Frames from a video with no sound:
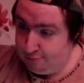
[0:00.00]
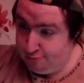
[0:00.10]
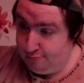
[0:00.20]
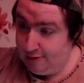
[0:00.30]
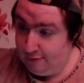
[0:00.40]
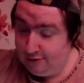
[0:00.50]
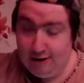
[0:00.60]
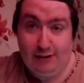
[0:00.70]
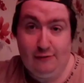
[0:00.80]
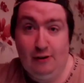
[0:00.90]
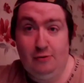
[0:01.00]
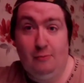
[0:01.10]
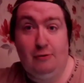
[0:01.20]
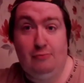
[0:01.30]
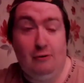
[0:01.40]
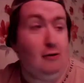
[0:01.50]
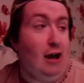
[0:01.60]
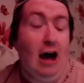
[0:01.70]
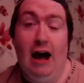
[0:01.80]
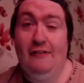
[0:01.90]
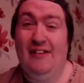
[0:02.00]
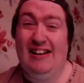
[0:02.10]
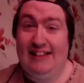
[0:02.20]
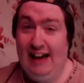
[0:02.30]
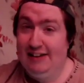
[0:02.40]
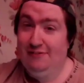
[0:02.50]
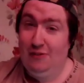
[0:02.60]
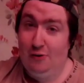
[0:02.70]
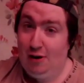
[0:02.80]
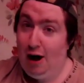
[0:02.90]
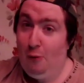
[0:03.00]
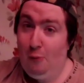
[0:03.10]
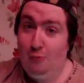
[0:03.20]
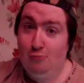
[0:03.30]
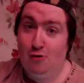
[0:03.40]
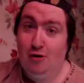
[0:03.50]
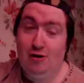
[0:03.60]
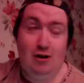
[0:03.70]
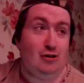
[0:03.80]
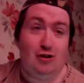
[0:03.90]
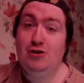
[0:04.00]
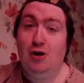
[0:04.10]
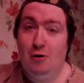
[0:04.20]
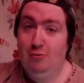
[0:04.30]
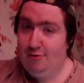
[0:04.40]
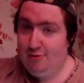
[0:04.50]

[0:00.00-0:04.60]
For me, I'm Italian views. I might as well. If I'm in Italian views, I will run to the Euros.